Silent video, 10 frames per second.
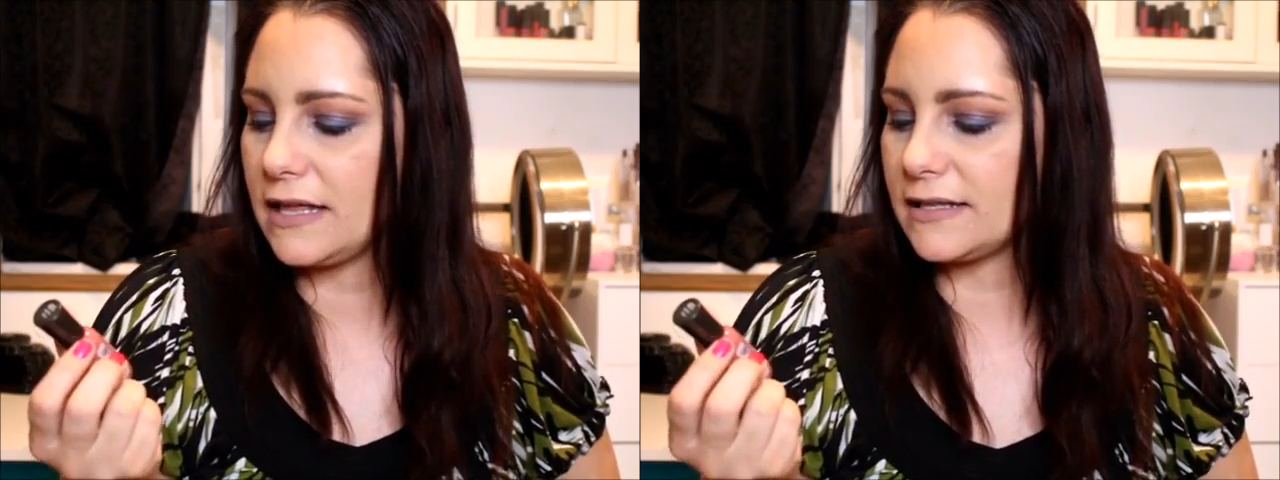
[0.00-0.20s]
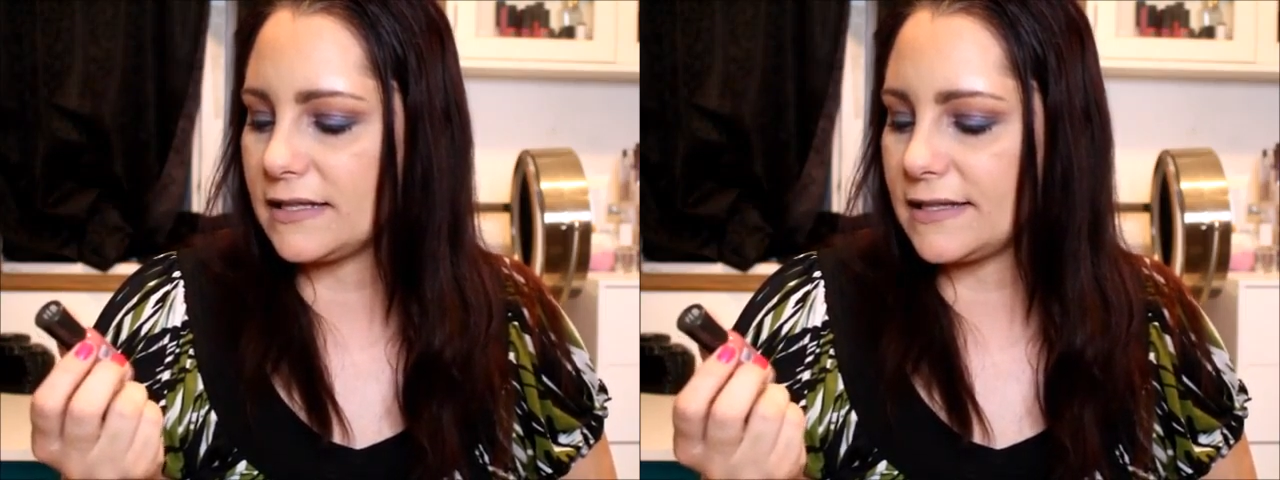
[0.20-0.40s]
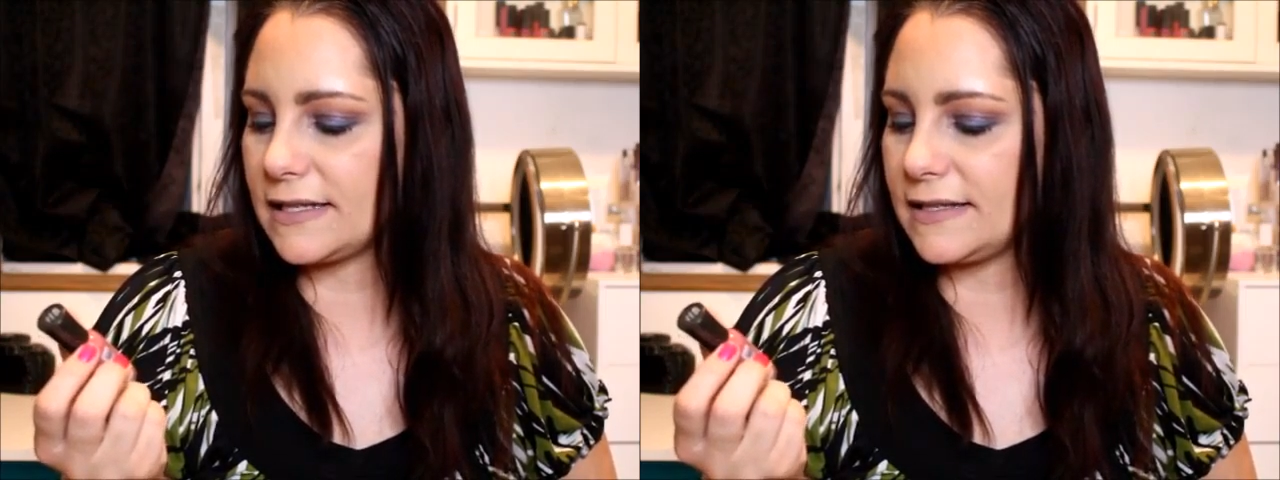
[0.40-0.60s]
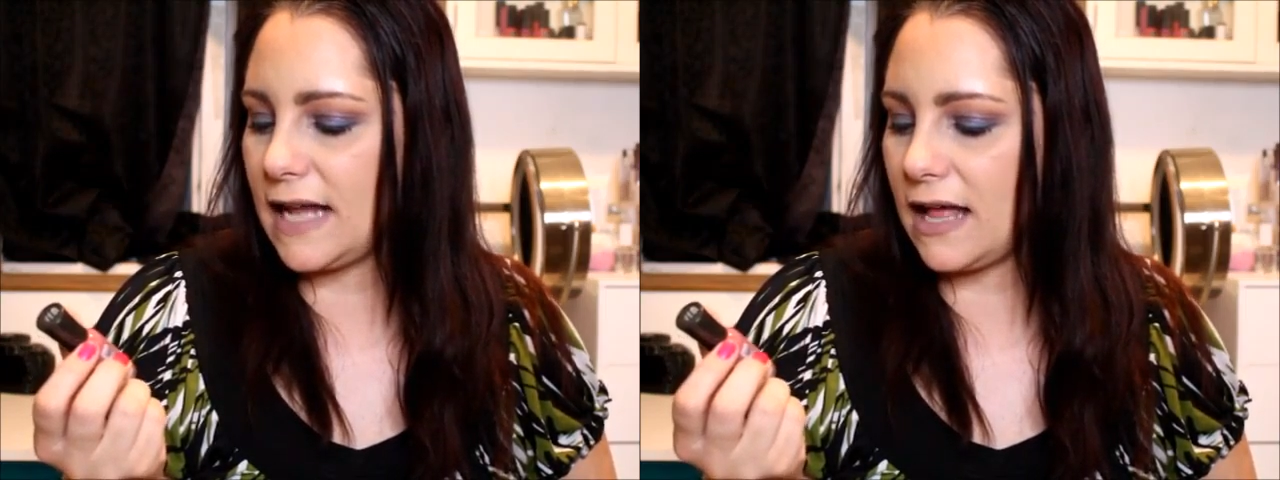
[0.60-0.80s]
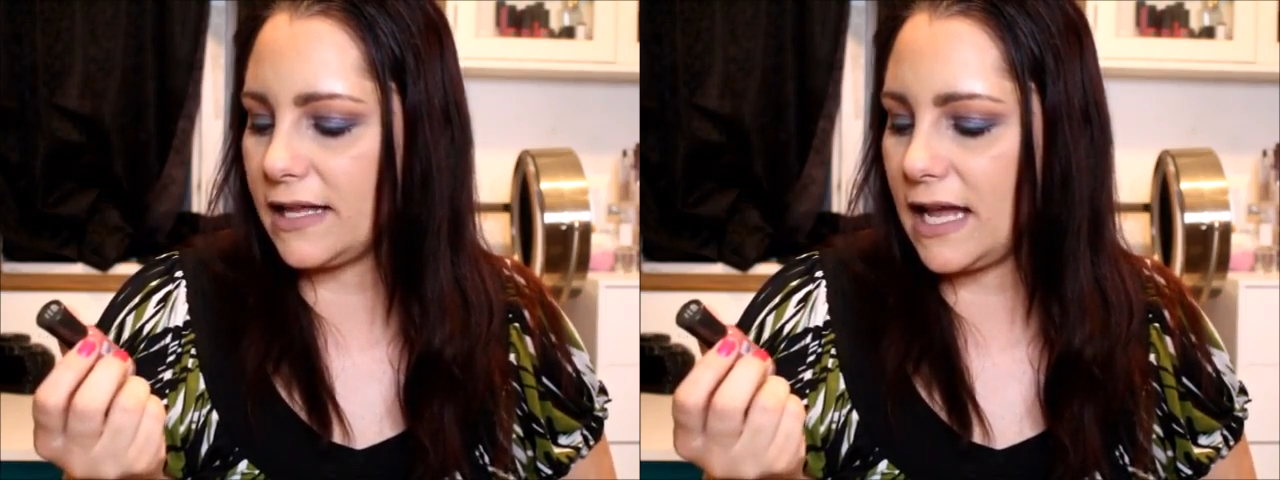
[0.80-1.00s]
This is the
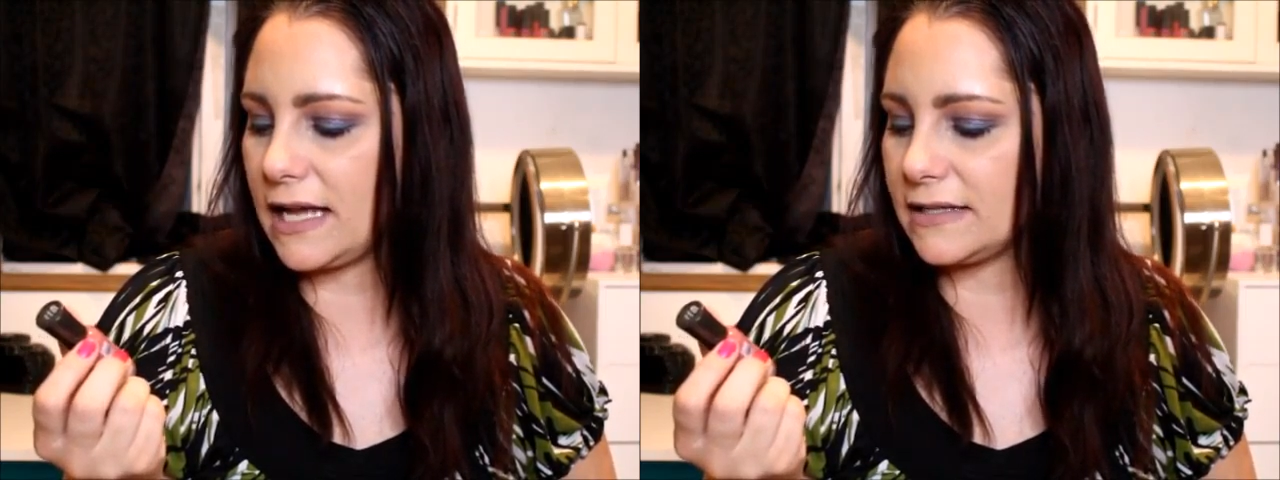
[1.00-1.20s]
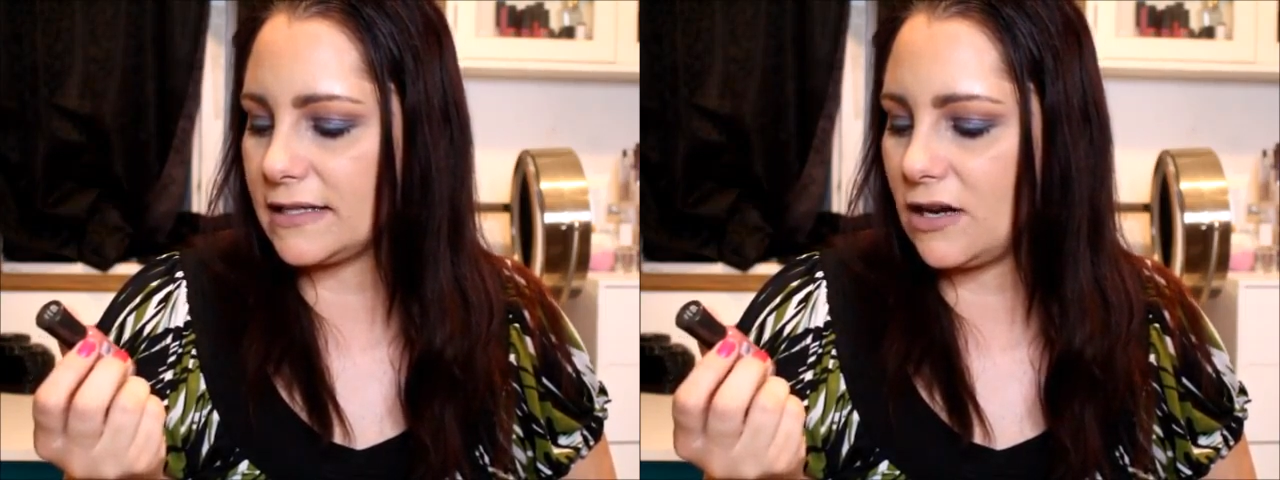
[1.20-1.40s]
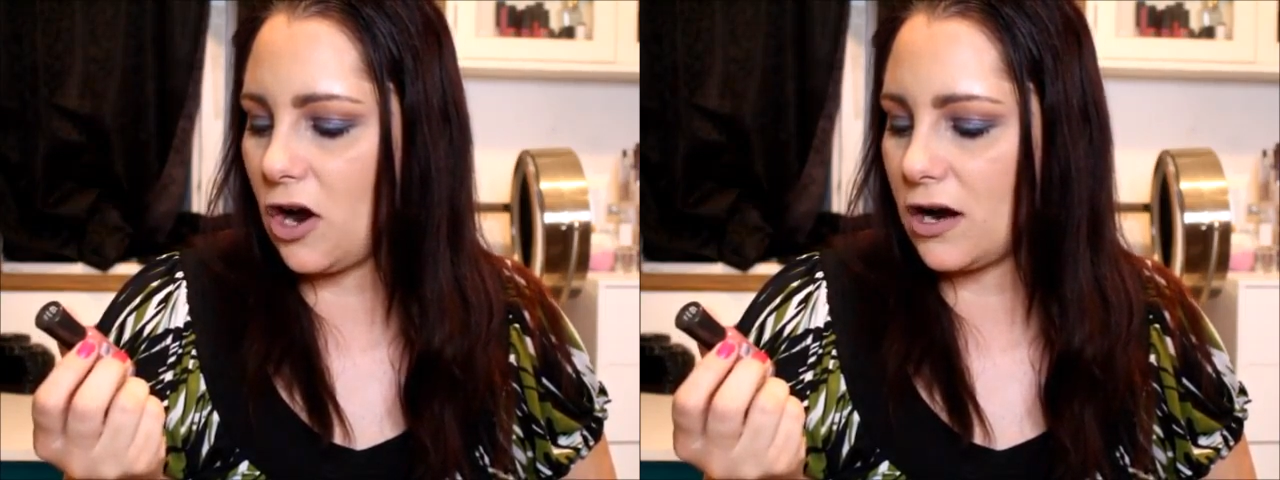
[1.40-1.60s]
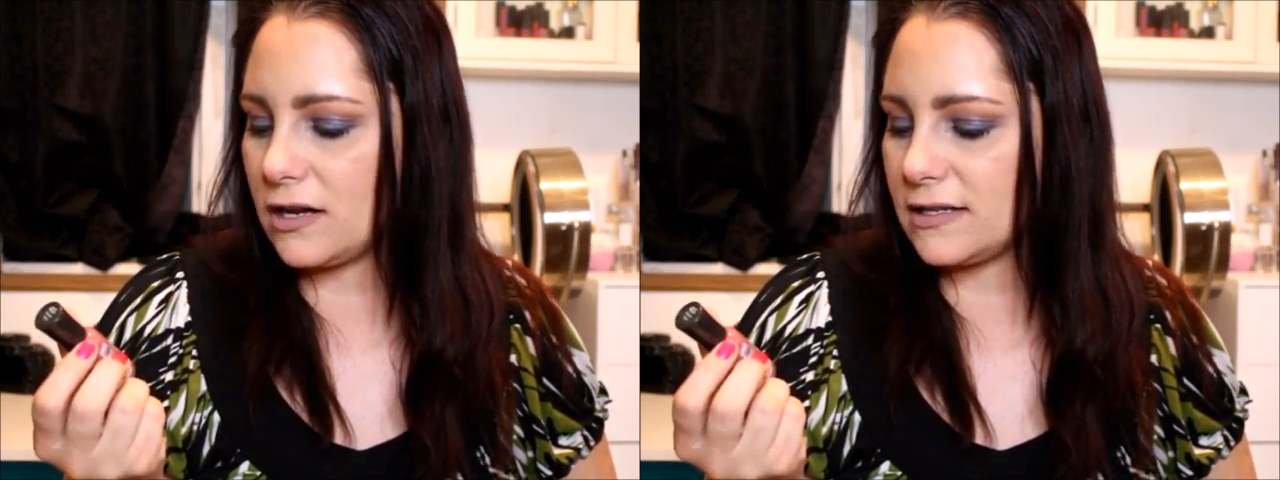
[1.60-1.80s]
Sally Hansen Hard